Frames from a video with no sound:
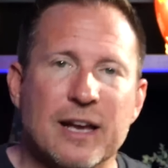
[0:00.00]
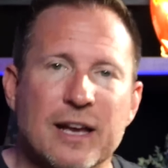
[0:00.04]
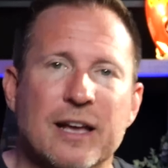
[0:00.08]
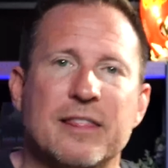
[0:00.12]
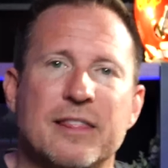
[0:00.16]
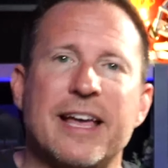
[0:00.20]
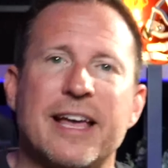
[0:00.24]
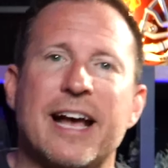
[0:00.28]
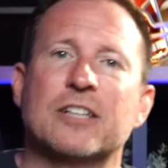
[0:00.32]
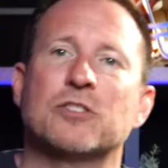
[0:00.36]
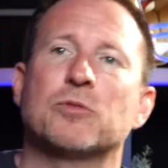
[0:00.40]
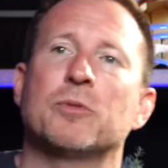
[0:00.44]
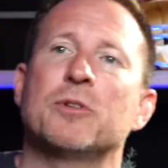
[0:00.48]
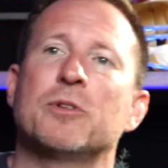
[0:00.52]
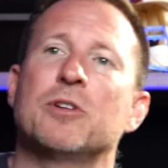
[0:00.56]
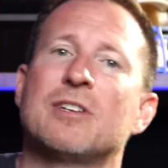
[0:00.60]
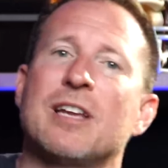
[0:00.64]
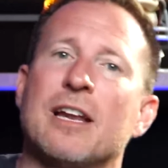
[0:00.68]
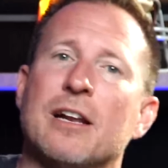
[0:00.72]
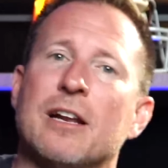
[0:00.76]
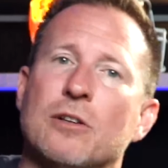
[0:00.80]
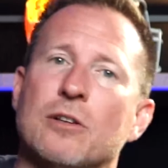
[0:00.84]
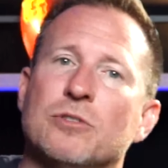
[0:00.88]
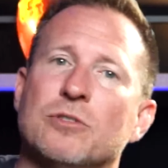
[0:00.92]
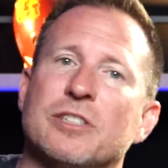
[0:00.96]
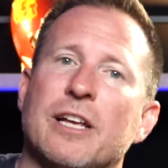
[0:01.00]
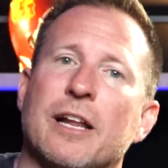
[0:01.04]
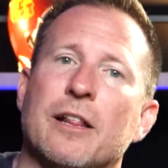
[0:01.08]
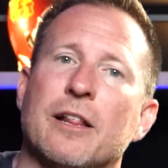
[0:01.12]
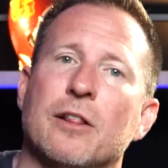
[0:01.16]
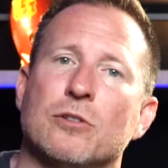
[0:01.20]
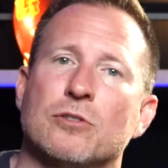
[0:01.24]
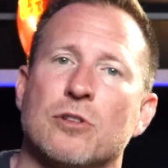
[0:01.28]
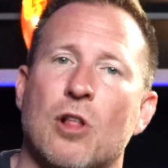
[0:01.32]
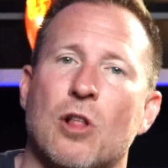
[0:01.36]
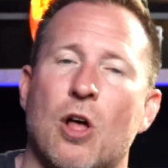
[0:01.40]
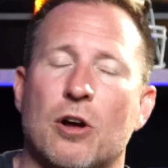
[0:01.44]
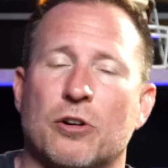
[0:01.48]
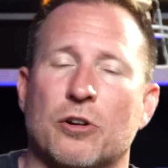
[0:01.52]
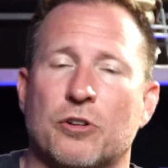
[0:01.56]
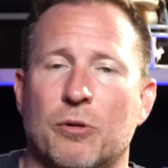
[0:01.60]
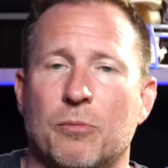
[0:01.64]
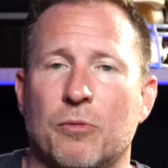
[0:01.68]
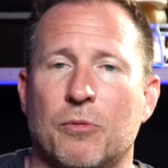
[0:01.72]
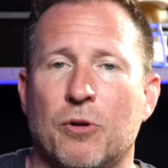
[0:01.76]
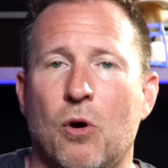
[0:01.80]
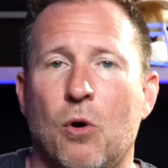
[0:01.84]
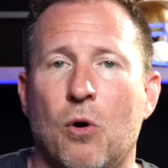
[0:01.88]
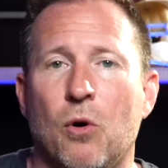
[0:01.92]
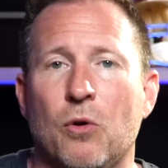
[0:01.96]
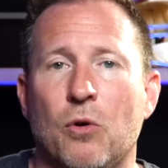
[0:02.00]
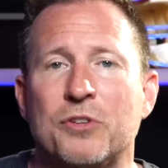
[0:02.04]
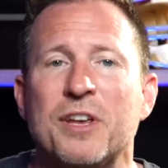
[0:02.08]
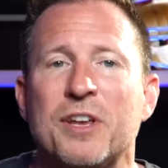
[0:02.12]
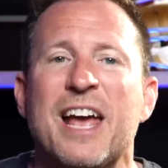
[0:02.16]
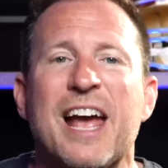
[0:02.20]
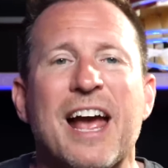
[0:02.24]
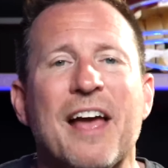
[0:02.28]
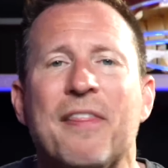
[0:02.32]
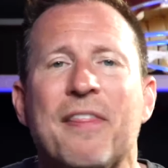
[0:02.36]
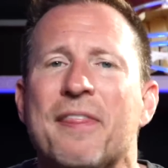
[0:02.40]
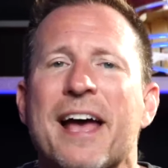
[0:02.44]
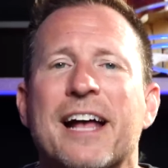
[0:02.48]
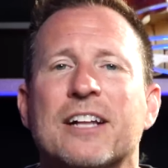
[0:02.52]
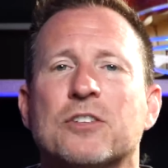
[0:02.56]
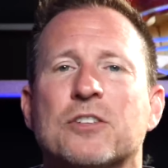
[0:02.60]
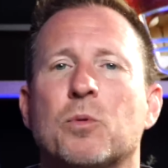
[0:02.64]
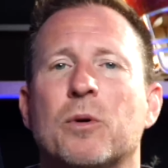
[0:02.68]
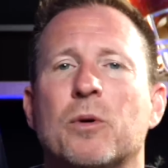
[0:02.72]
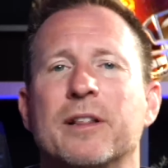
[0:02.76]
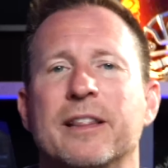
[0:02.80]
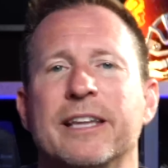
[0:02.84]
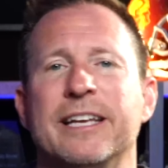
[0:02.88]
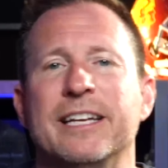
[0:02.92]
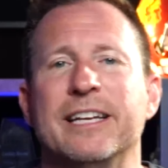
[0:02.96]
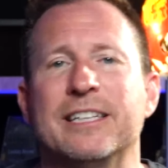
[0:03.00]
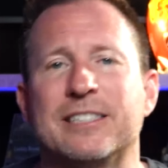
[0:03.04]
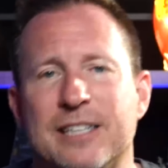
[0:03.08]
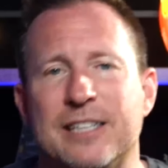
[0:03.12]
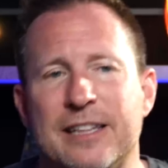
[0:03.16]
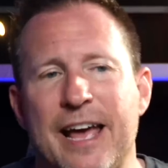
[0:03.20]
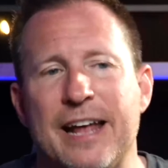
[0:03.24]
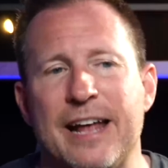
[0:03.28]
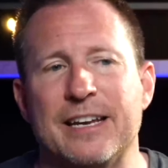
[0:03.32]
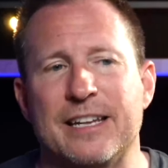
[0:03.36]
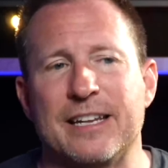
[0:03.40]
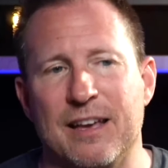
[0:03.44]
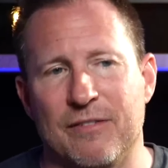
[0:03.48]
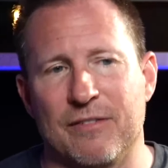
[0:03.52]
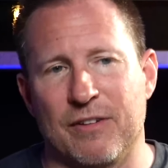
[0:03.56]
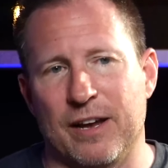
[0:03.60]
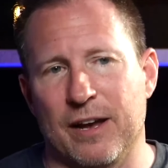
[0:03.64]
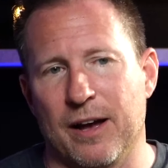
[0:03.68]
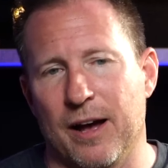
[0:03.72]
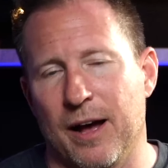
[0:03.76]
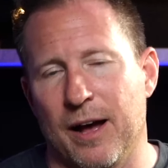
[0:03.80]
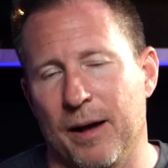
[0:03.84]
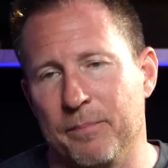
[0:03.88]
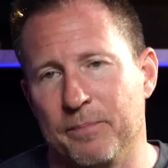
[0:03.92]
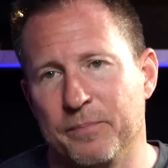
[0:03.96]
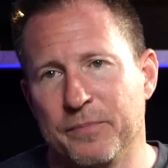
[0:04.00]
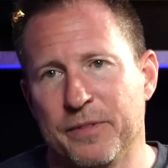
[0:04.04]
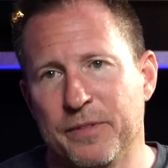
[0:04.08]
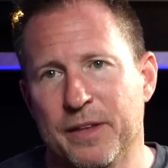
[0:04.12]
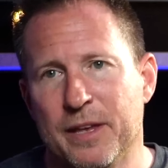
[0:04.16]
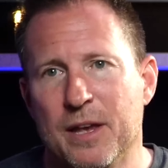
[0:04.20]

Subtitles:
That's when you tend to lose sight of those long-term goals. And that's what leads to that giving up.